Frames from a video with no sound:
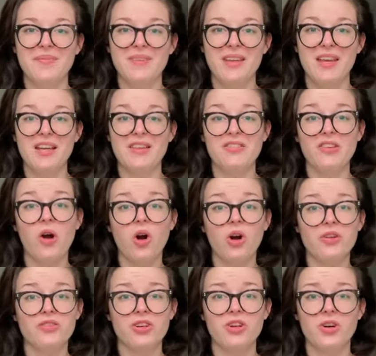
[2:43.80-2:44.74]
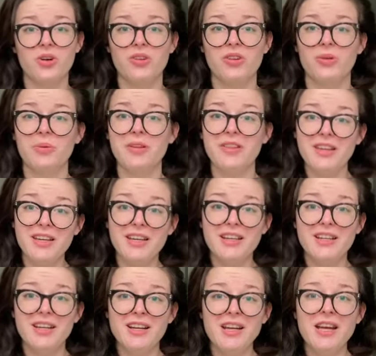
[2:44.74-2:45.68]
It's hard to curl it with
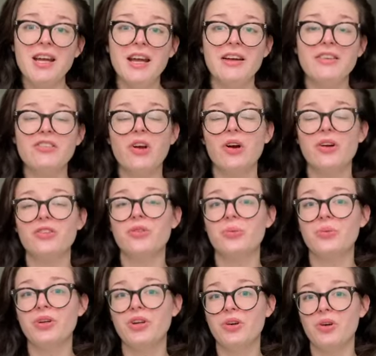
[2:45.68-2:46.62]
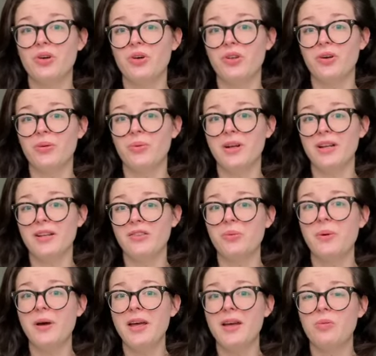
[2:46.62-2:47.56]
heat. It's hard to recurl it when
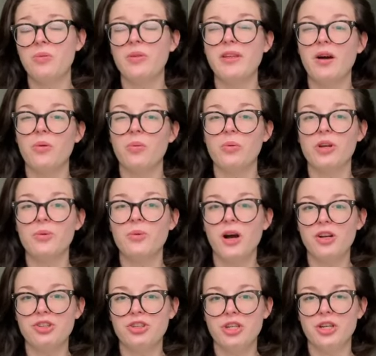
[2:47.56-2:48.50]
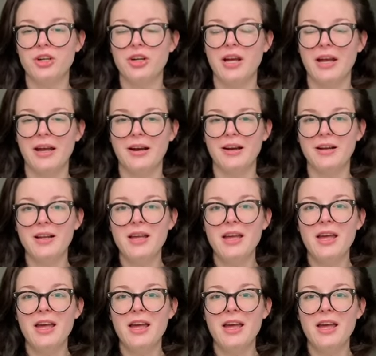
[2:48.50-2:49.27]
it's wet without rewashing your hair.